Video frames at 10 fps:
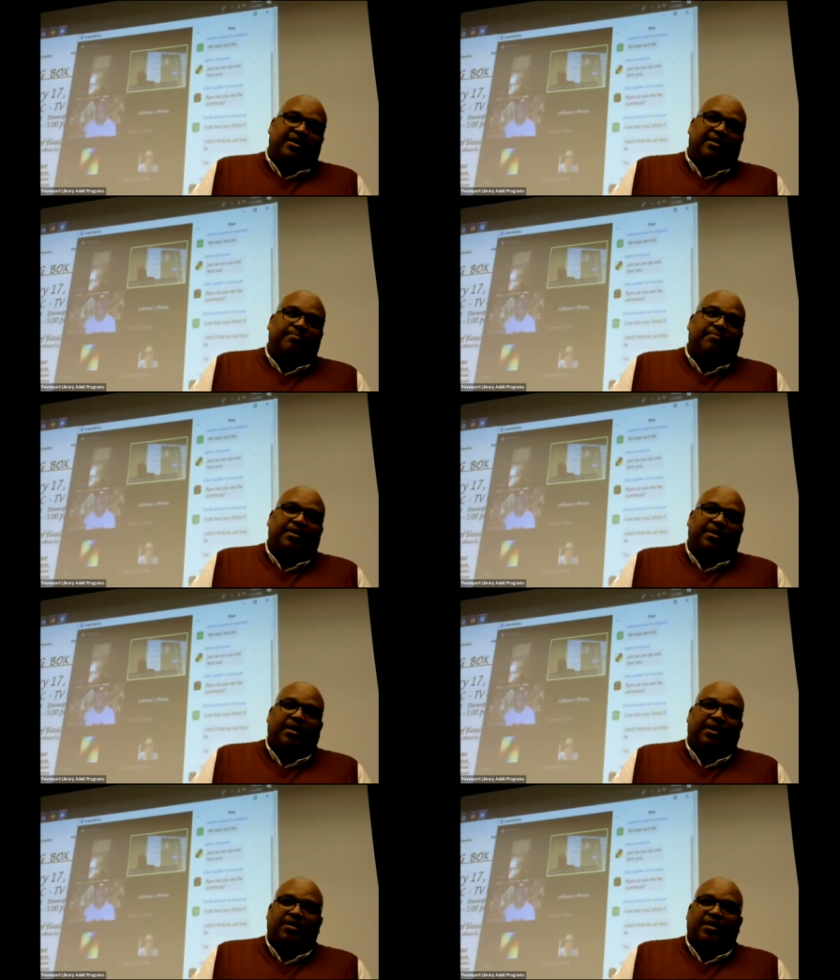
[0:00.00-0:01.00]
And
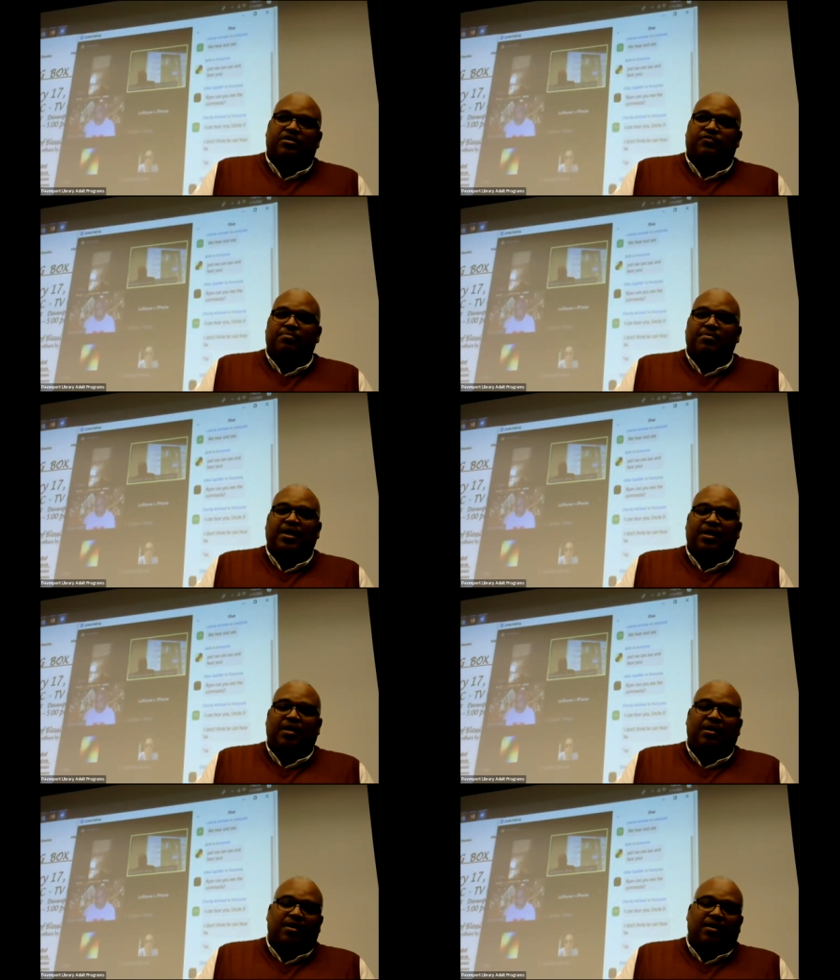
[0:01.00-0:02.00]
I guess for
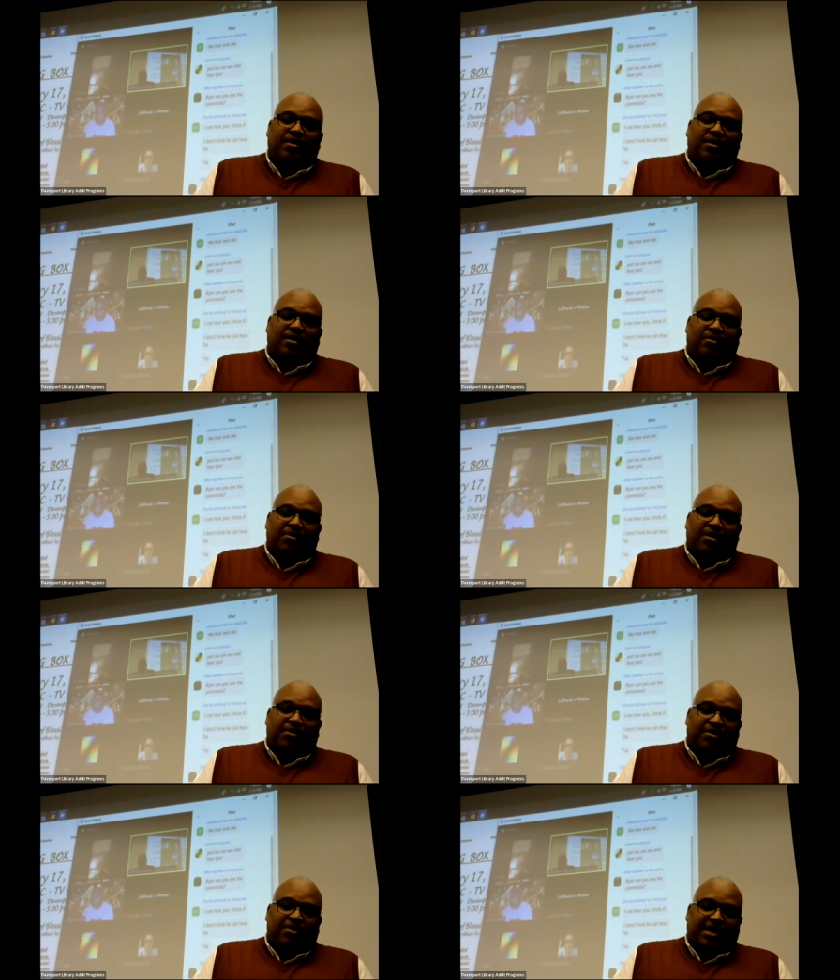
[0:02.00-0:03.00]
me,
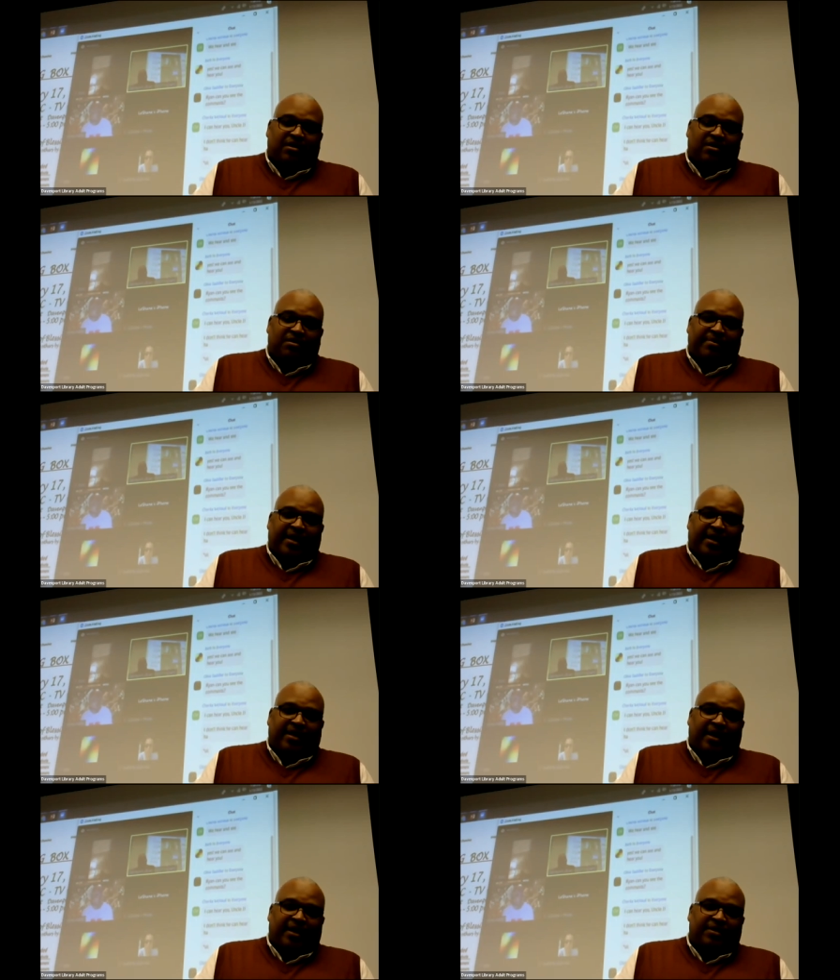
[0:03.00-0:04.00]
we take a look
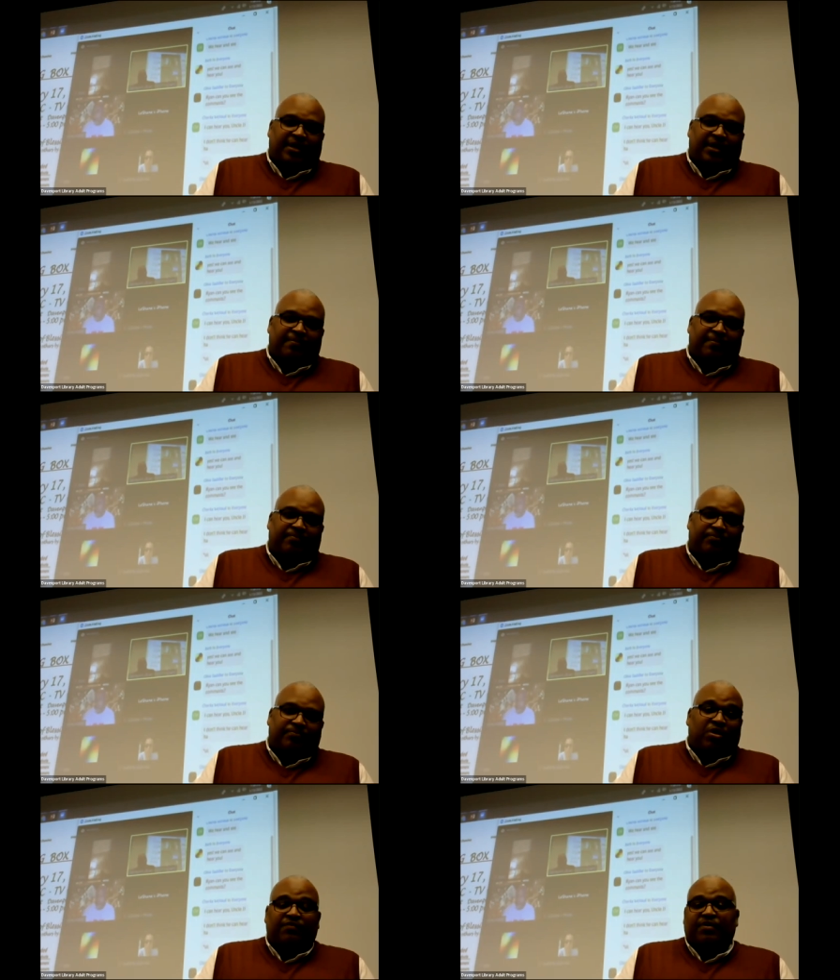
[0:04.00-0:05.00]
back at,
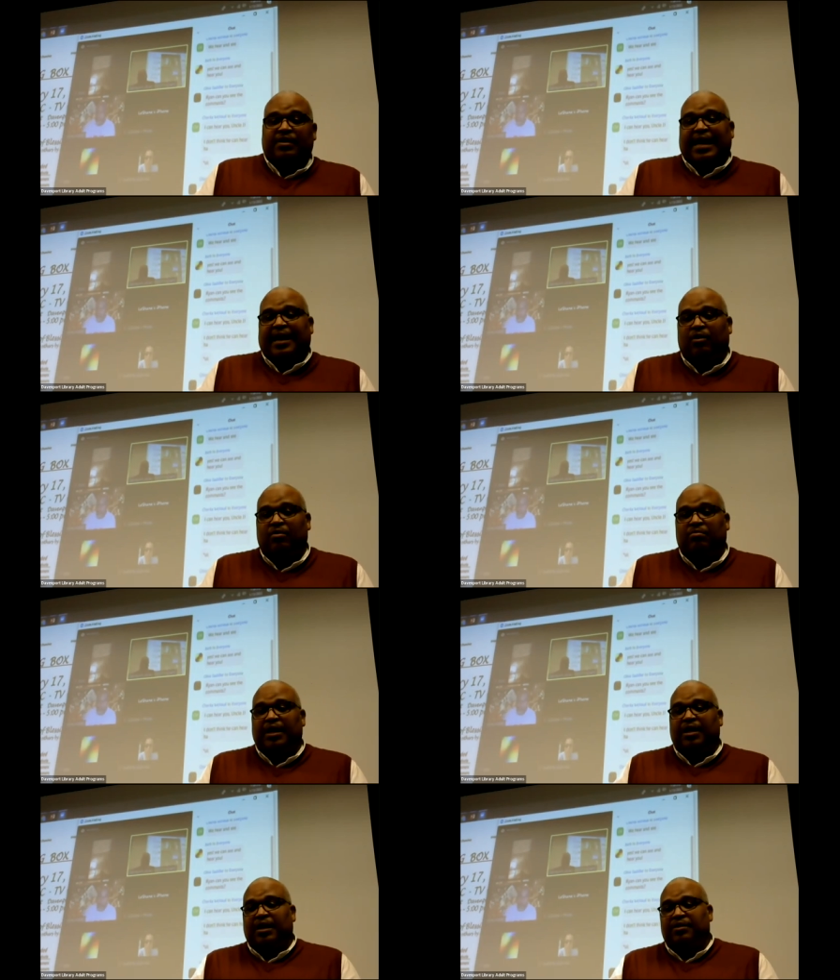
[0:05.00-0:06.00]
well, even now,
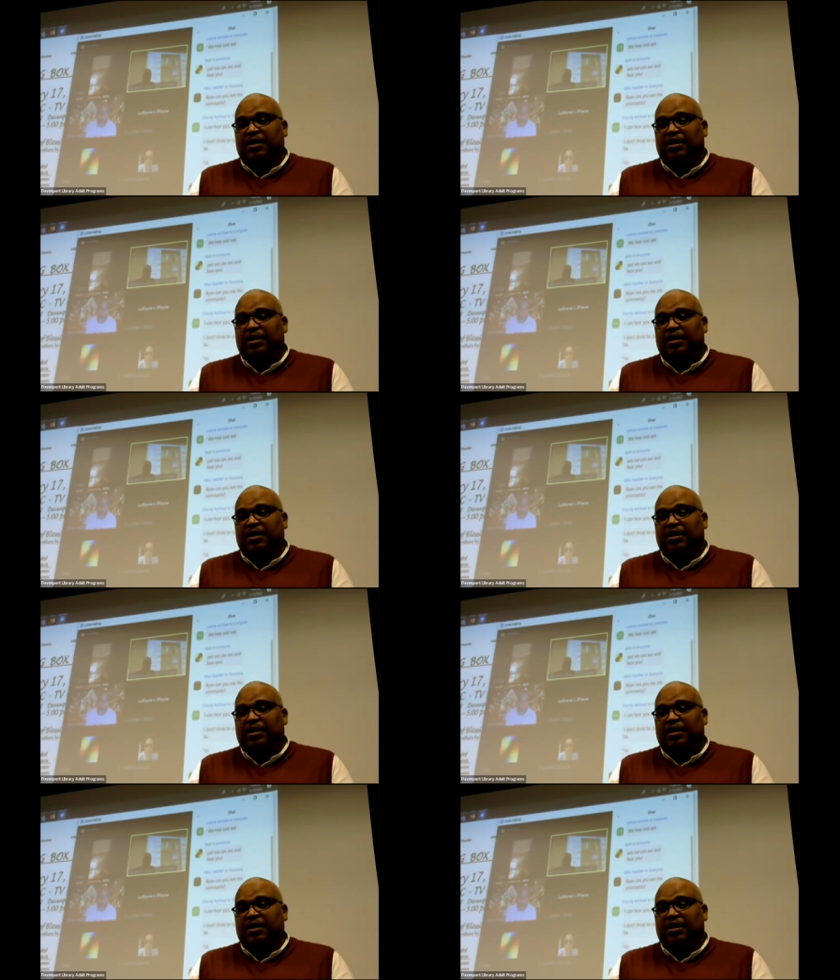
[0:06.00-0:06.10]
right?